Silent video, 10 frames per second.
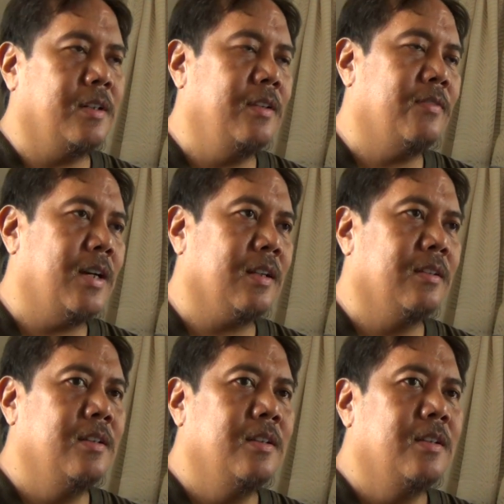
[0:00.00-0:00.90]
In fact,
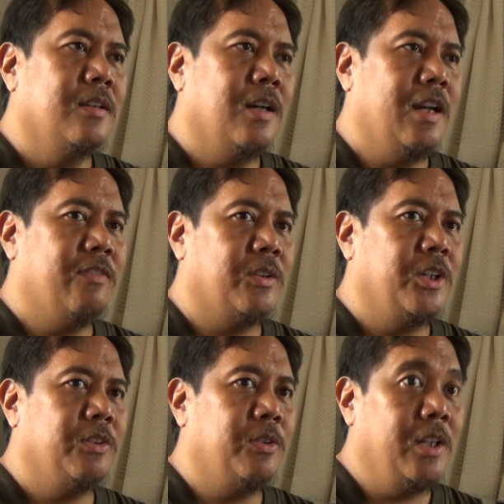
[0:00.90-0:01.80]
I found
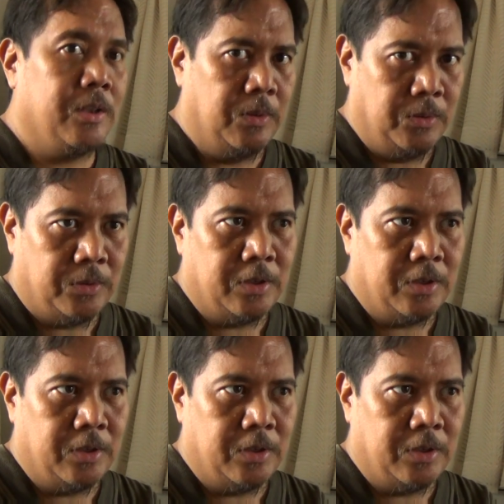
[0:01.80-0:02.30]
it ridiculous